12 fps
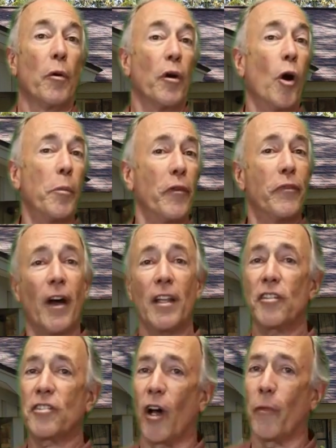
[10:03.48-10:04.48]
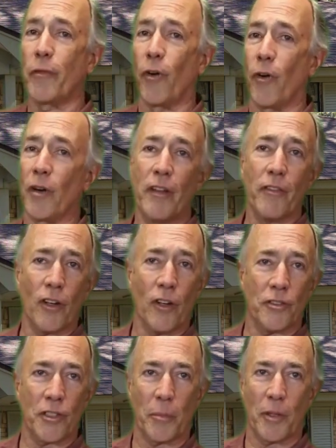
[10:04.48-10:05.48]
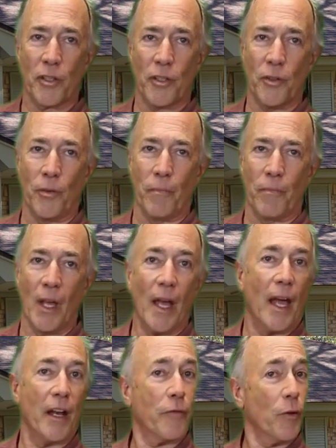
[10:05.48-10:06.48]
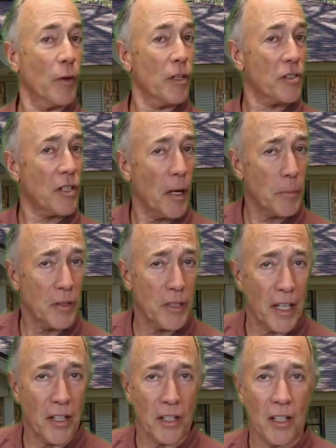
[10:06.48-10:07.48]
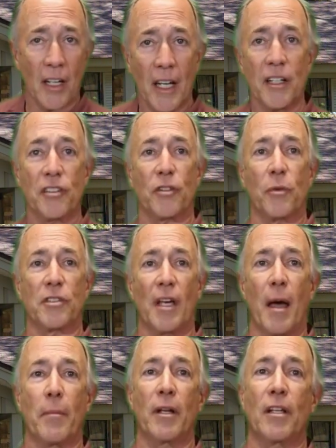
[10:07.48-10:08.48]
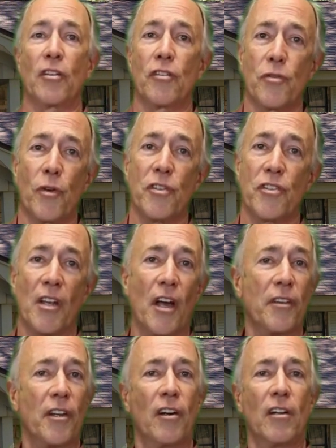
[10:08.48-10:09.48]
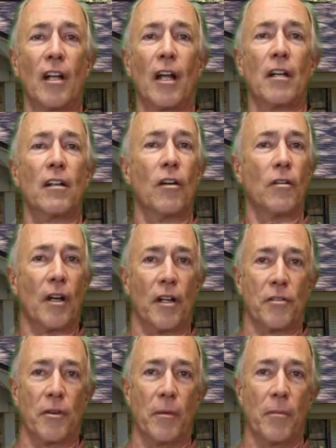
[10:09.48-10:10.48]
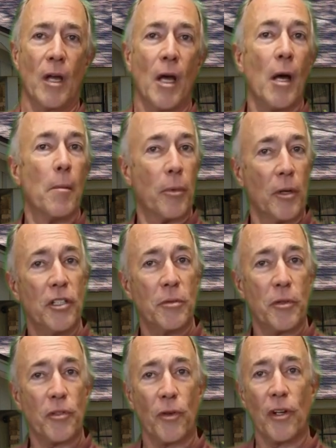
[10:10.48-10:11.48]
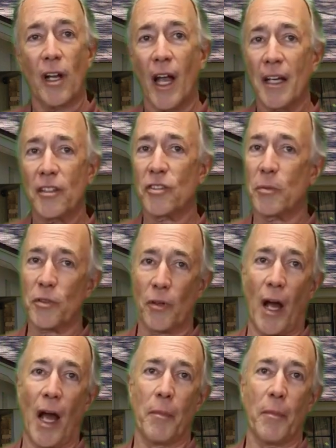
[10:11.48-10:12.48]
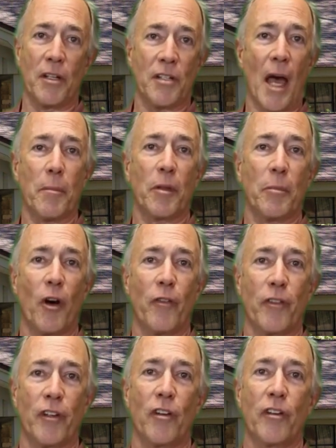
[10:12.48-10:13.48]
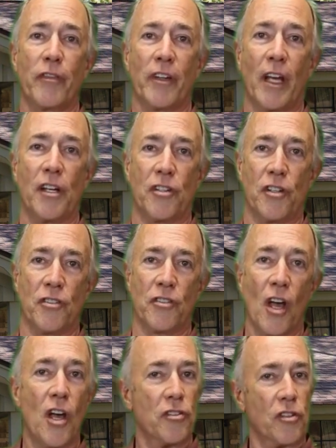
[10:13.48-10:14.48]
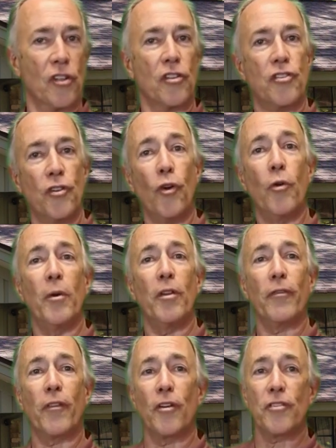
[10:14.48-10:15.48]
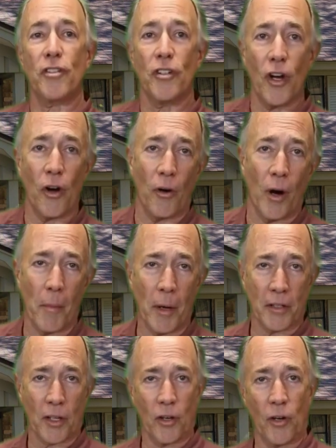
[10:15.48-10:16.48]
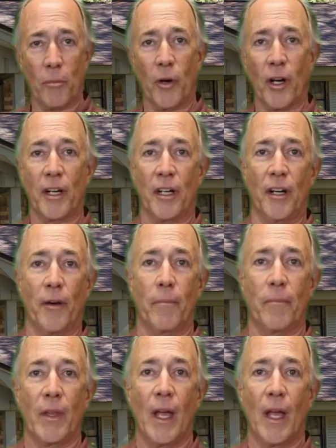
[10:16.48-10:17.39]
Well, we hope you found this helpful and even learned something new. And if you want to stay up to date on the latest of what's happening in the Georgia, South Carolina Lowcountry, please be sure to like, subscribe, and tap the bell for notifications so that you'll be the first to know about the current market here.